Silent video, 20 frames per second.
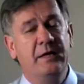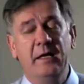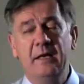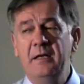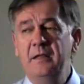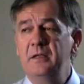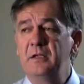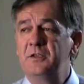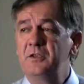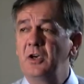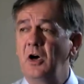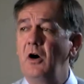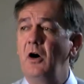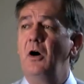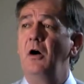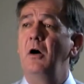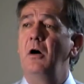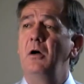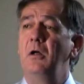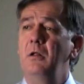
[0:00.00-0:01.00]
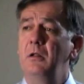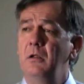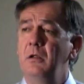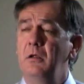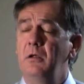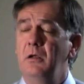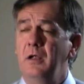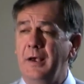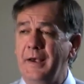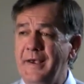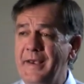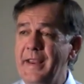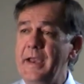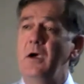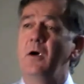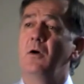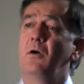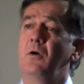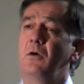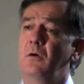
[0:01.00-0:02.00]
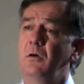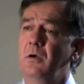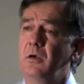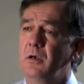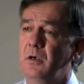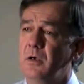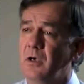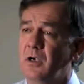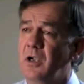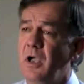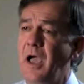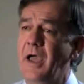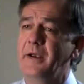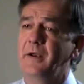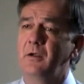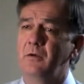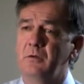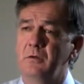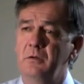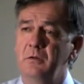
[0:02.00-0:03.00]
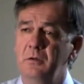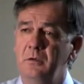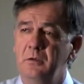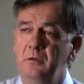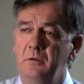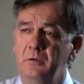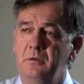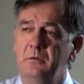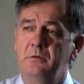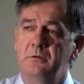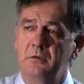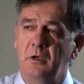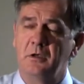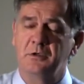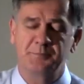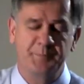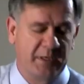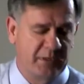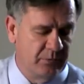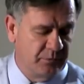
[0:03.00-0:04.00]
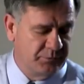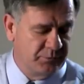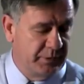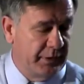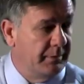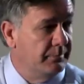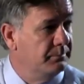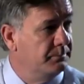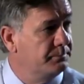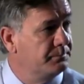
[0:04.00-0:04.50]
getting the tall, narrow, conical, tall spindle tree.